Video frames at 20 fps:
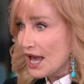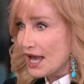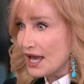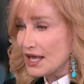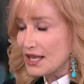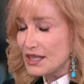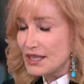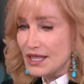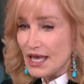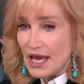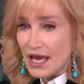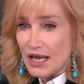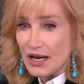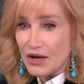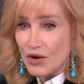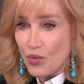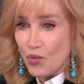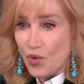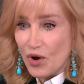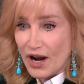And
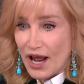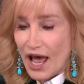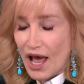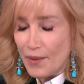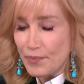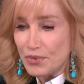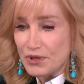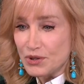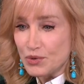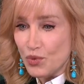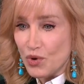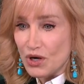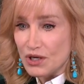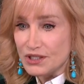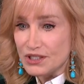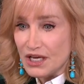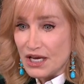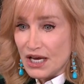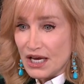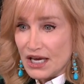then what happened
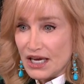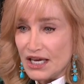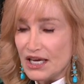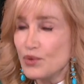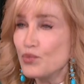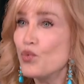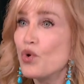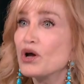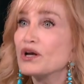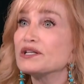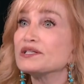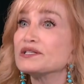was he wanted